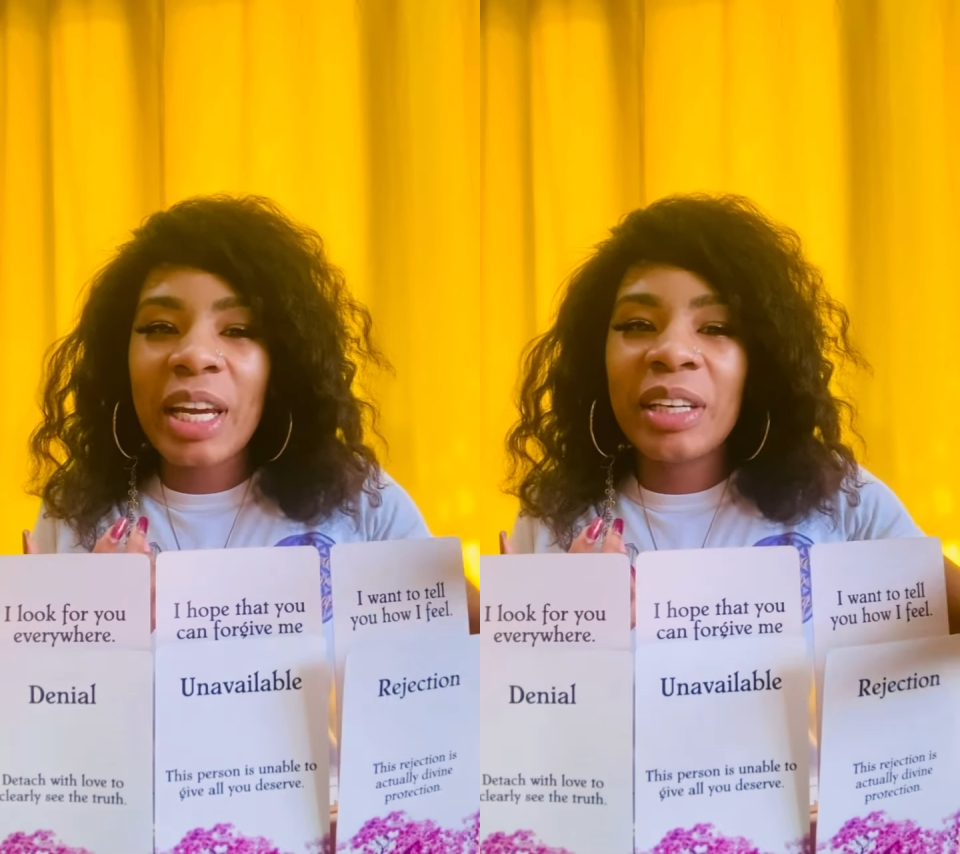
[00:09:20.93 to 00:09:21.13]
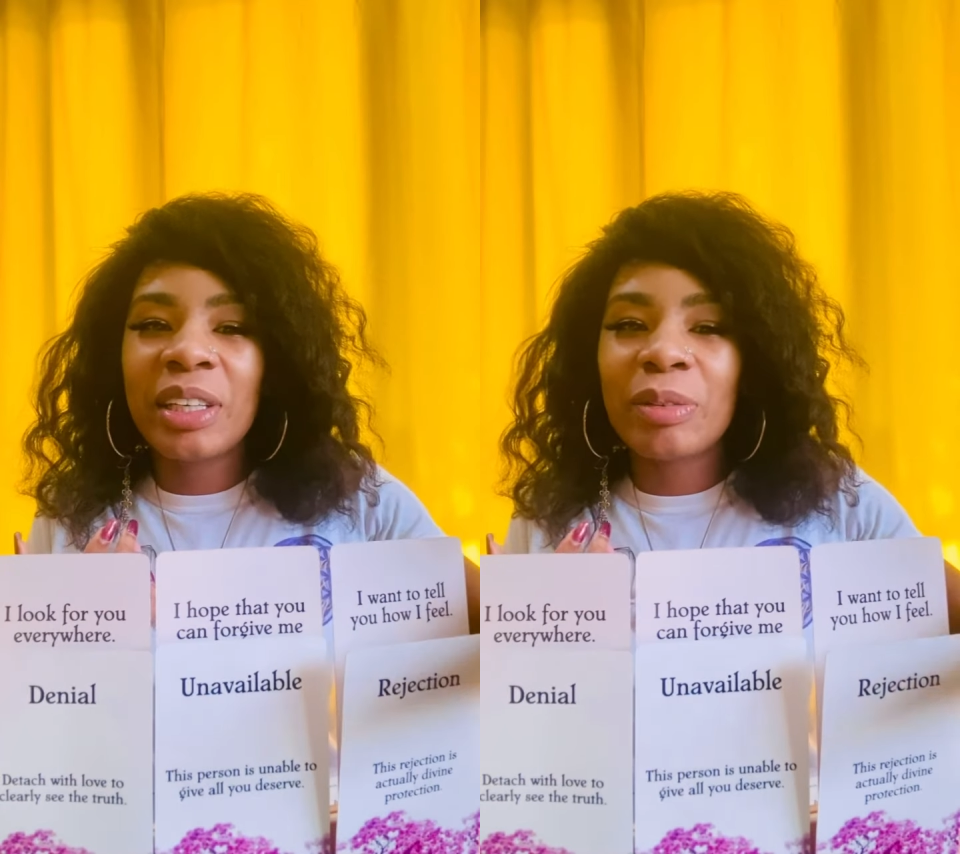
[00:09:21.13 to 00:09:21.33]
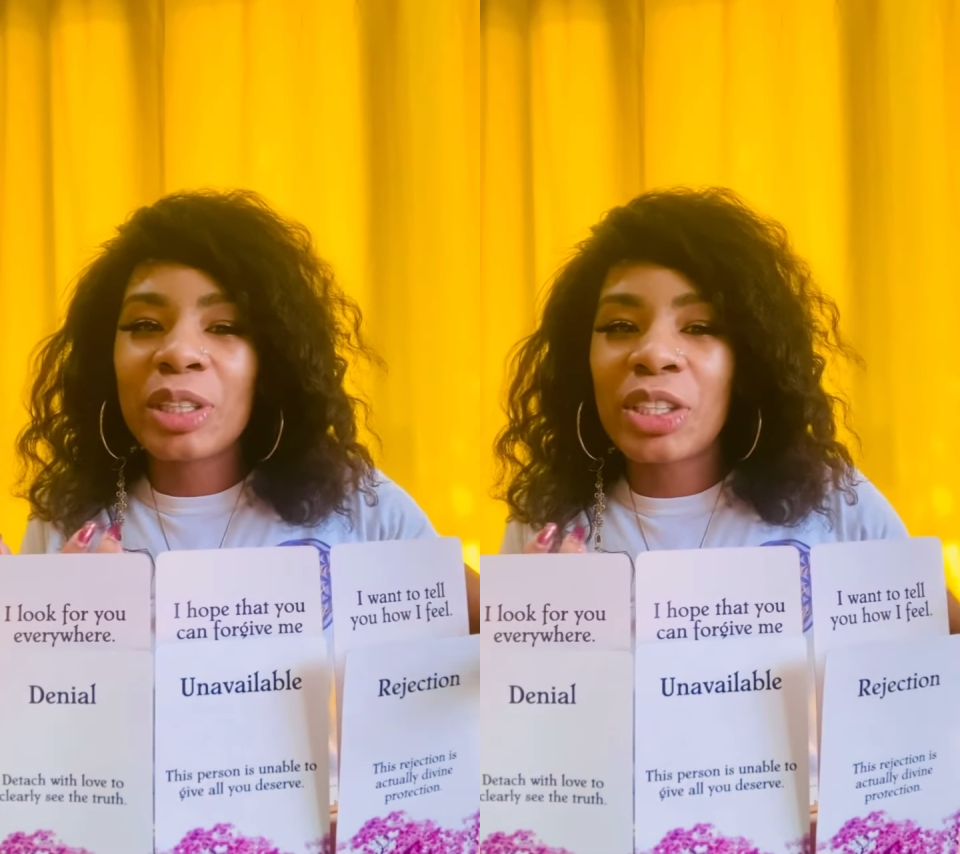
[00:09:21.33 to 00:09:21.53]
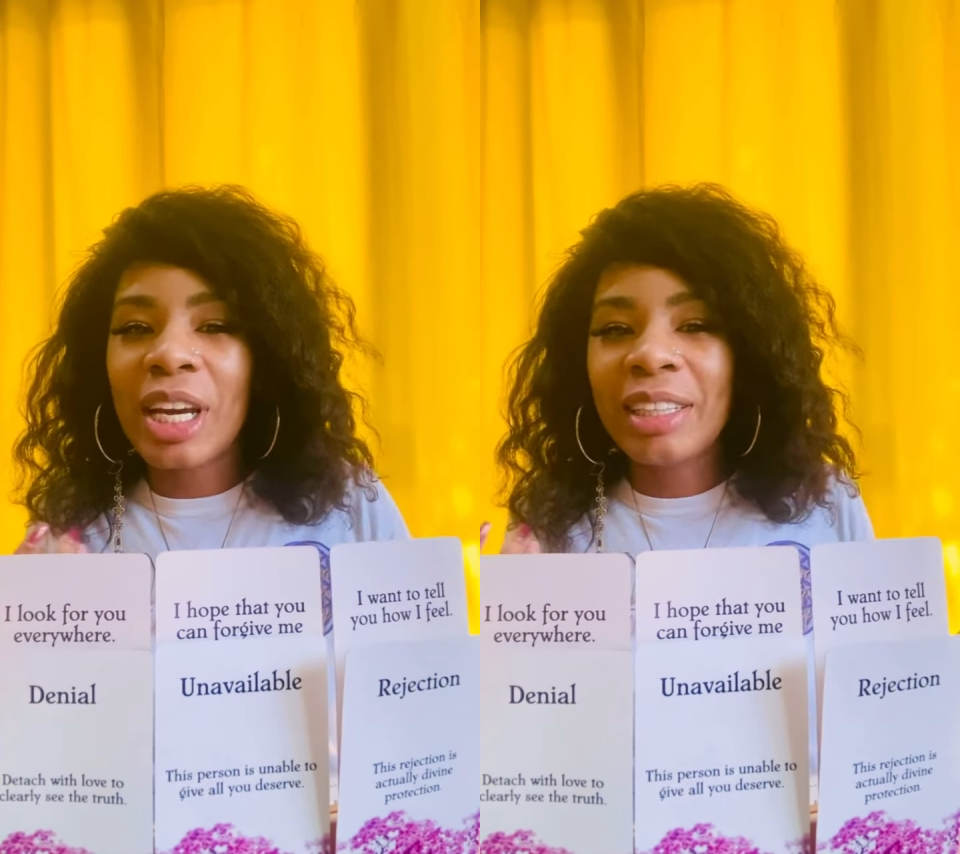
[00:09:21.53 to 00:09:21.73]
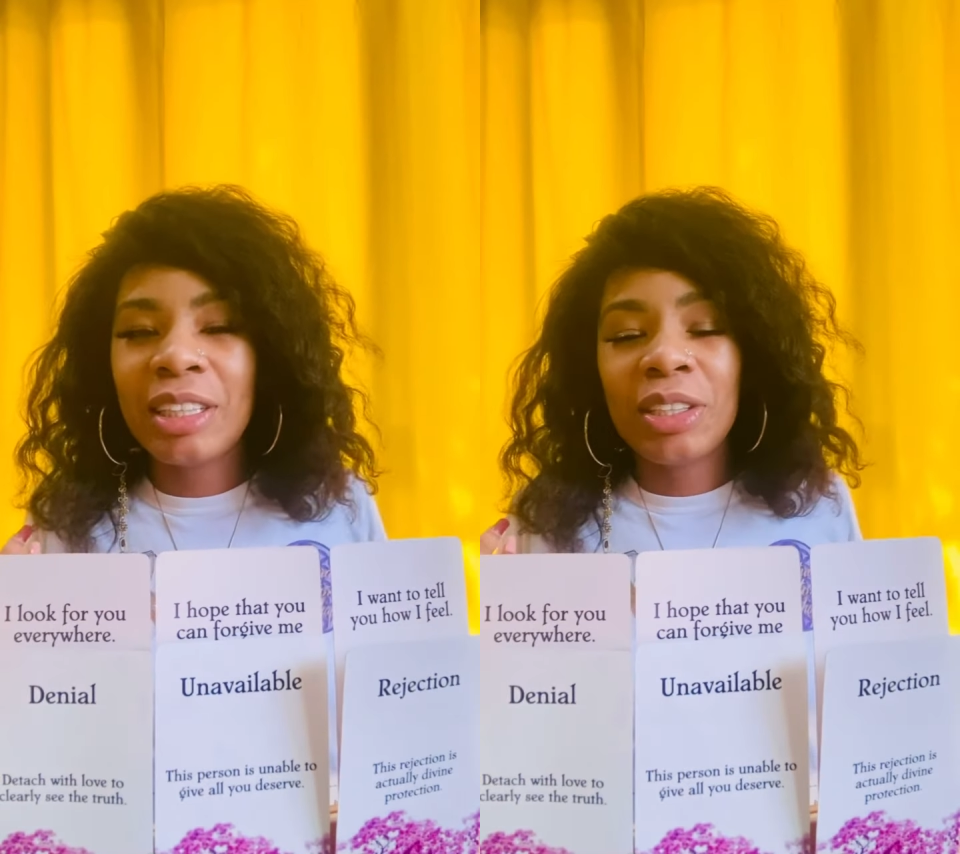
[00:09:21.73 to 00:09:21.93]
and they're
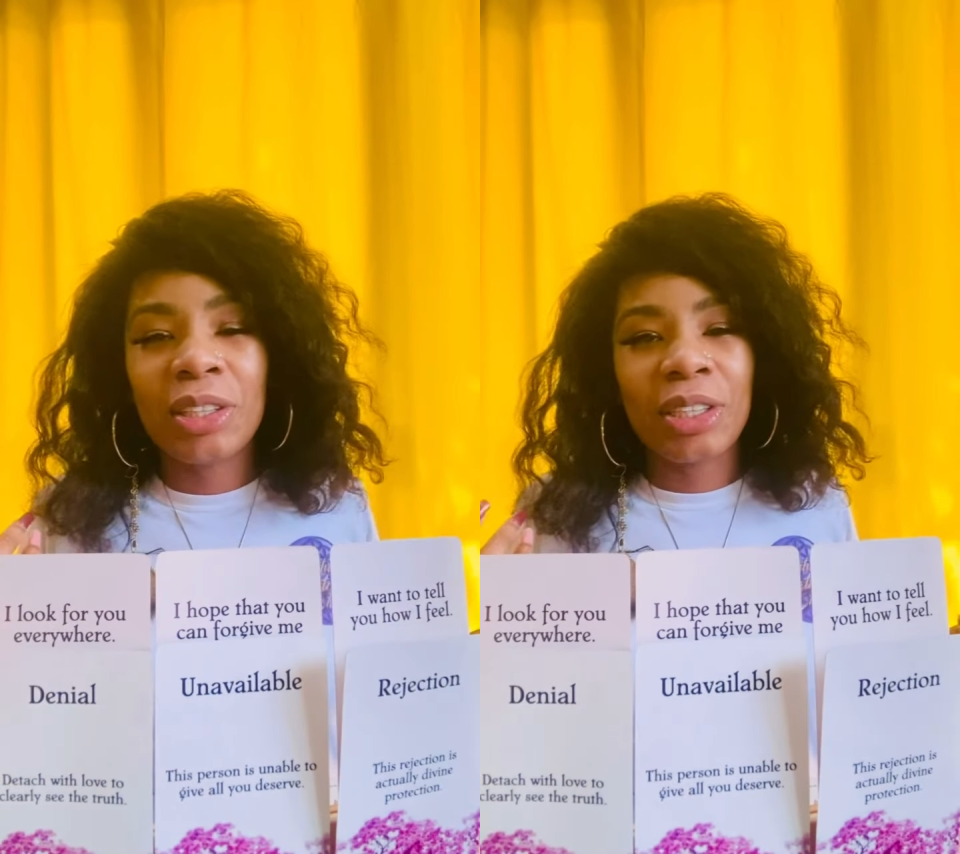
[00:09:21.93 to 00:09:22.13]
rejecting you,